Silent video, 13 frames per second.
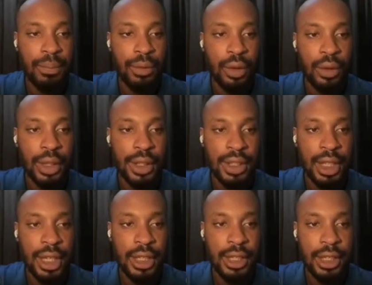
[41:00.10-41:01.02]

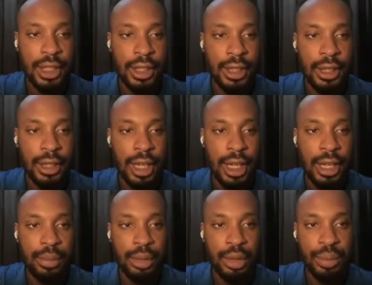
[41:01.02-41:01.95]
understanding
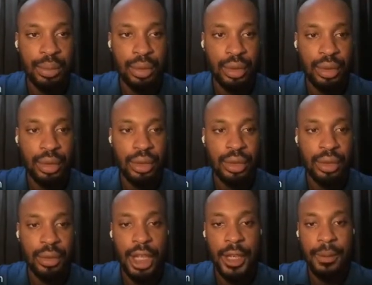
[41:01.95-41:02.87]
how model protocol
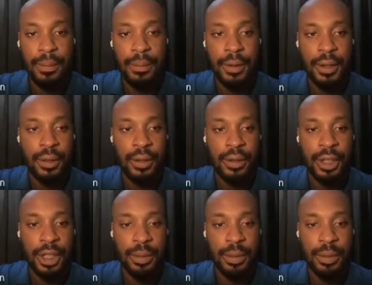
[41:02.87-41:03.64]
and model context